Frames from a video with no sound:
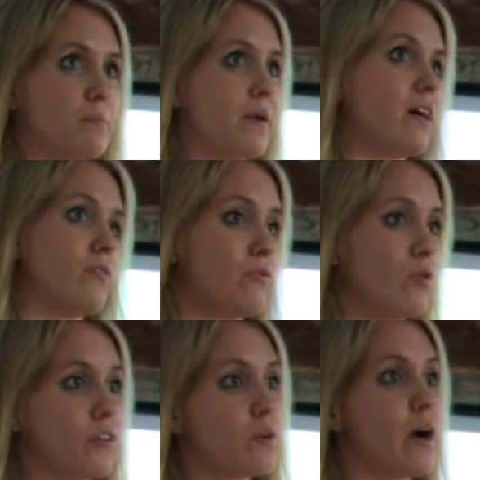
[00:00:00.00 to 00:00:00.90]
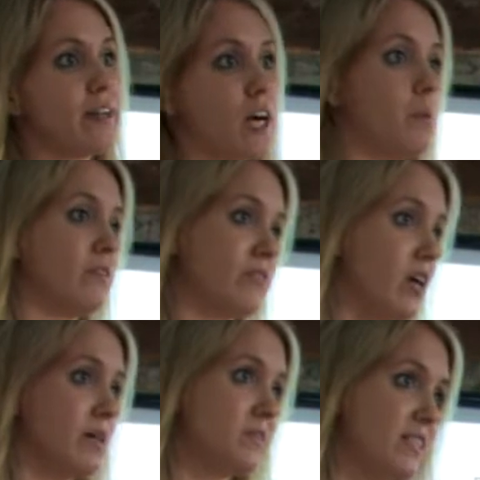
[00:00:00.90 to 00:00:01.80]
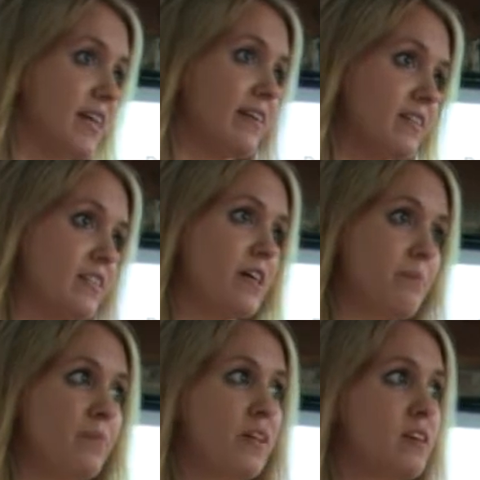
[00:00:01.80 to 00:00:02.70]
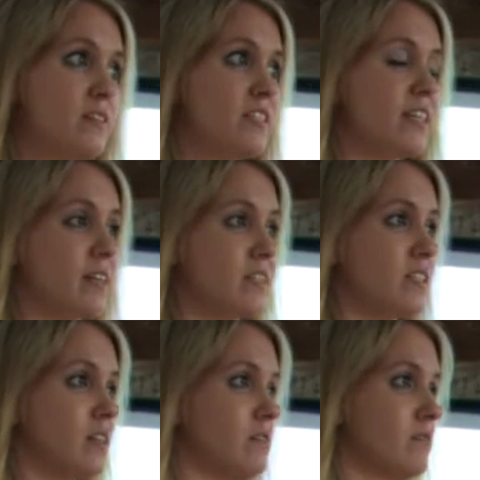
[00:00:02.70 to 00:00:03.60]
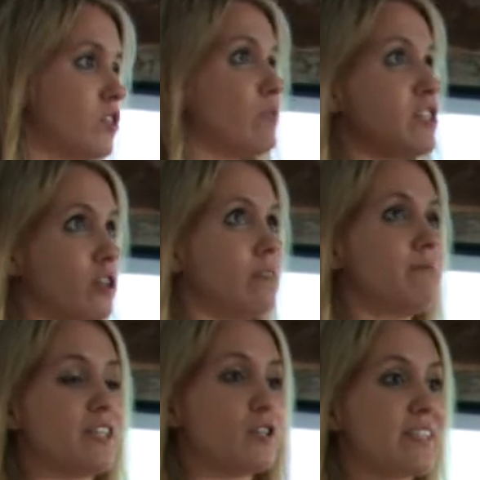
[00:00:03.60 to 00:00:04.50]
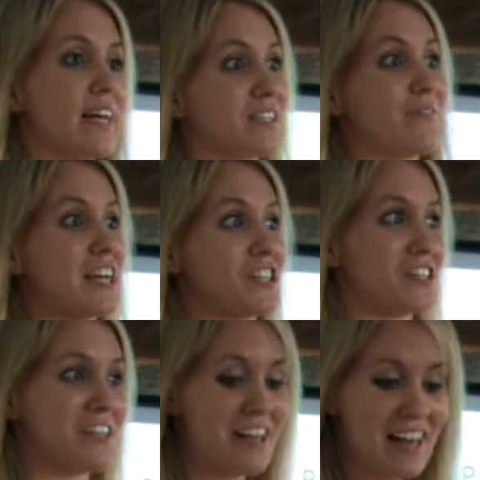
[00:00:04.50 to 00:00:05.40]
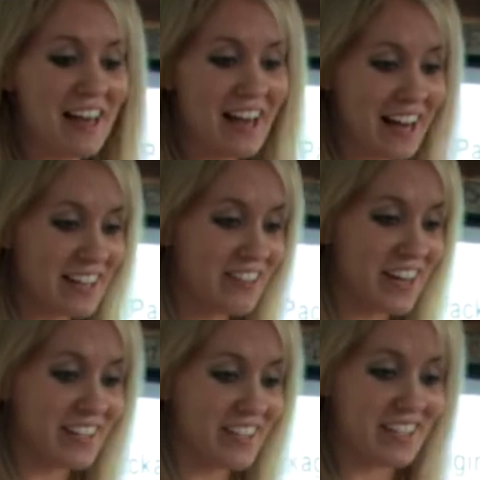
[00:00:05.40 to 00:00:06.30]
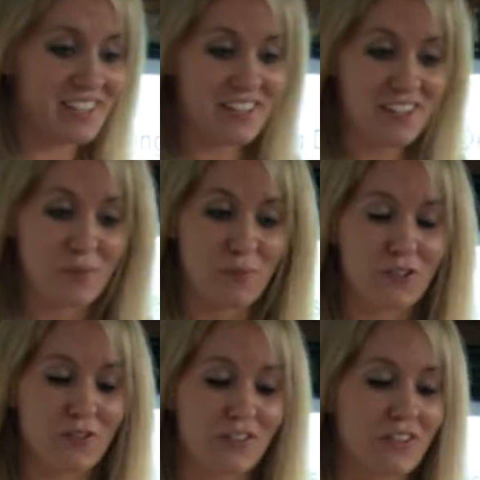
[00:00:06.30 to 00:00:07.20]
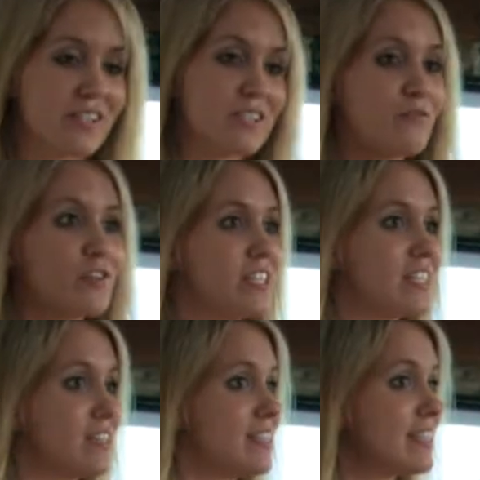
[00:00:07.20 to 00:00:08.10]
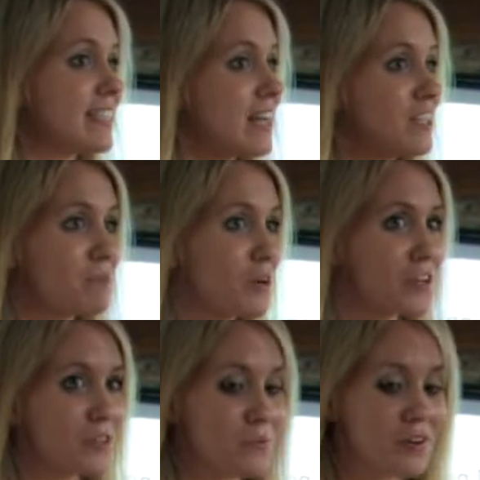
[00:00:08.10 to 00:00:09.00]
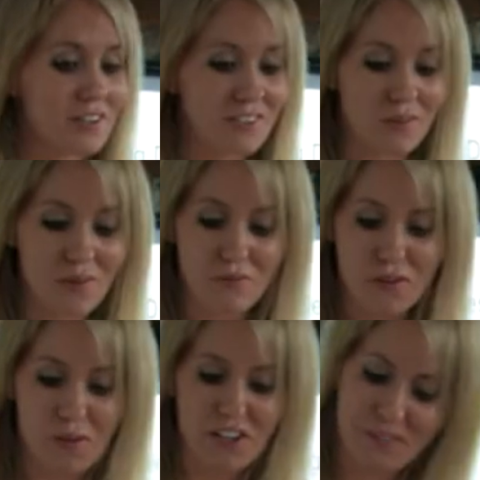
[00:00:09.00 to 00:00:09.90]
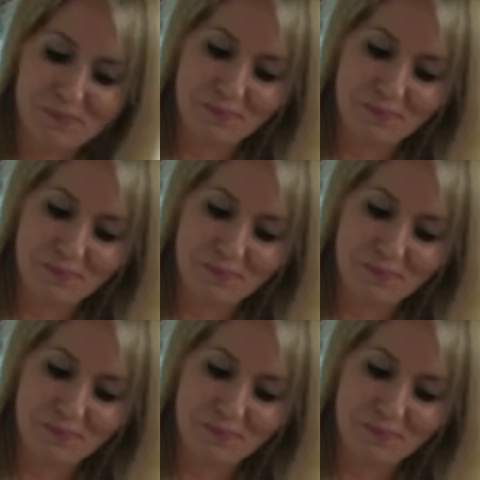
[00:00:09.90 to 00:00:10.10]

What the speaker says: like back and forth quite a couple of times to get it to reach our satisfaction. And then the producer is free to sell and market their products going forward.